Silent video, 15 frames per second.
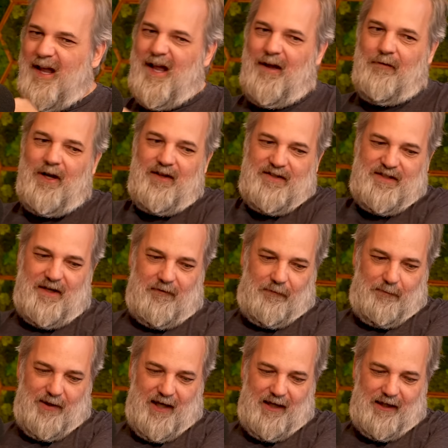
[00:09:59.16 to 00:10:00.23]
Yeah, well, it's
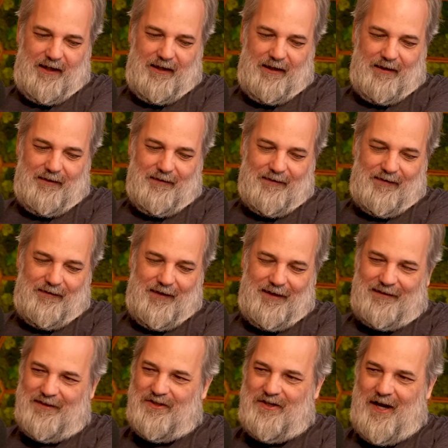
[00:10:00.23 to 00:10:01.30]
self-pity and it's
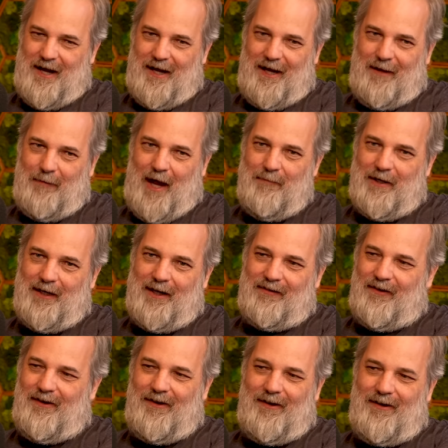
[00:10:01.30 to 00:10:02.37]
linked to shame. I mean,
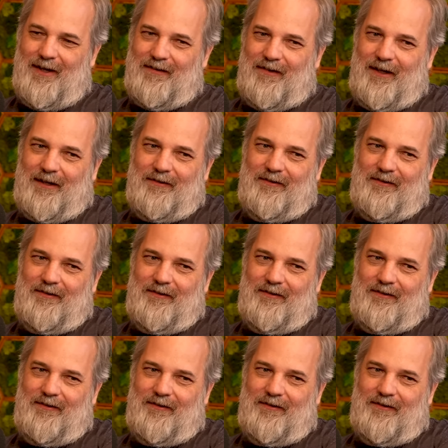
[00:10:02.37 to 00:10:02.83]
it's all, it's like...